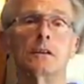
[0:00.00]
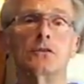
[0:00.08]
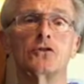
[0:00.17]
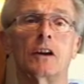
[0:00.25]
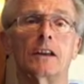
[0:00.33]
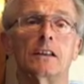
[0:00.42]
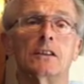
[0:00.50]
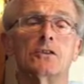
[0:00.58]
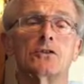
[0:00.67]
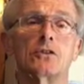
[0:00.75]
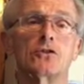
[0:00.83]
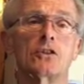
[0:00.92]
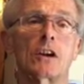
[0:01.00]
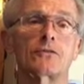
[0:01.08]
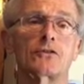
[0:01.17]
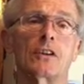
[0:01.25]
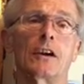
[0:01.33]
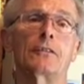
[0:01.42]
Chinese
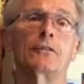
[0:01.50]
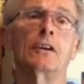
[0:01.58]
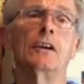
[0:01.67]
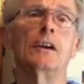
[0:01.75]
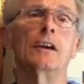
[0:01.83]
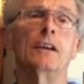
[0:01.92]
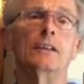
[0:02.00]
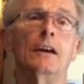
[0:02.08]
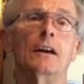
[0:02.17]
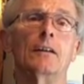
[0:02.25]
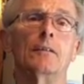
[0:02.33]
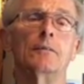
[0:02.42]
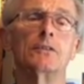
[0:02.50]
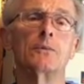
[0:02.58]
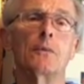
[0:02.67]
chef's knife. Now,